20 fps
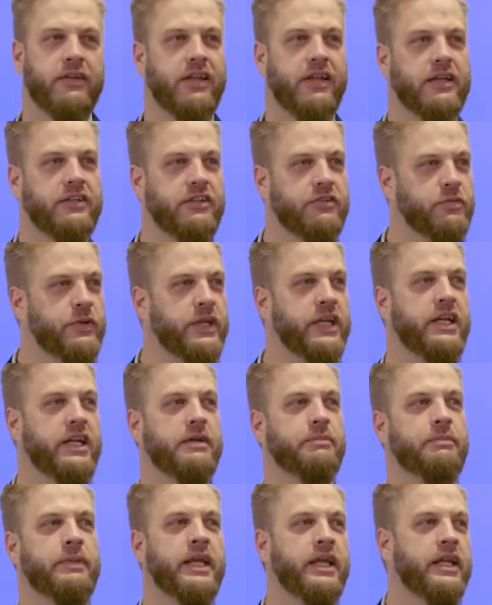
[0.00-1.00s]
I was like, just ring it
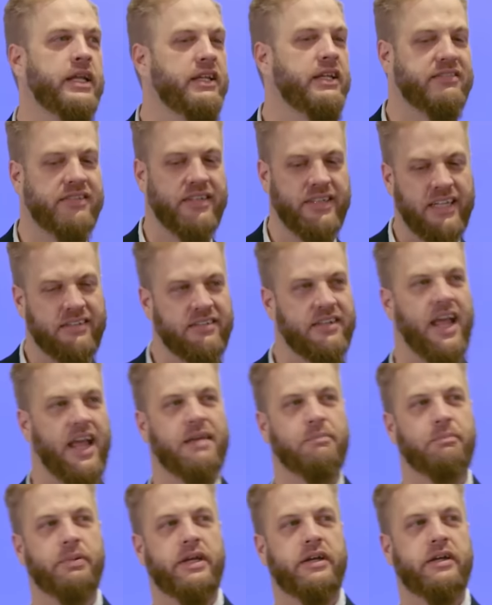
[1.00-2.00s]
up, man. It's, it's
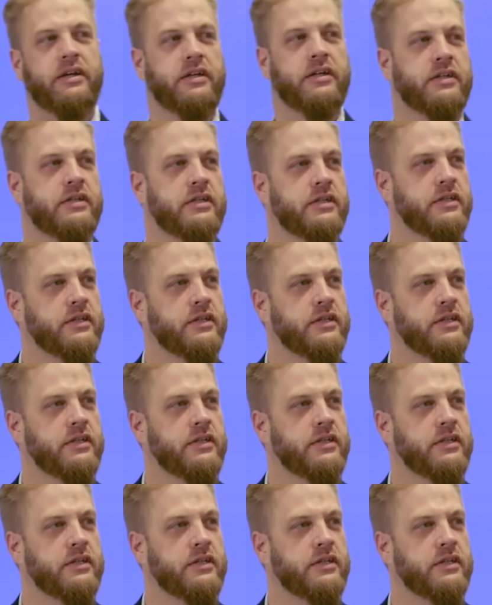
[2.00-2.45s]
light beer.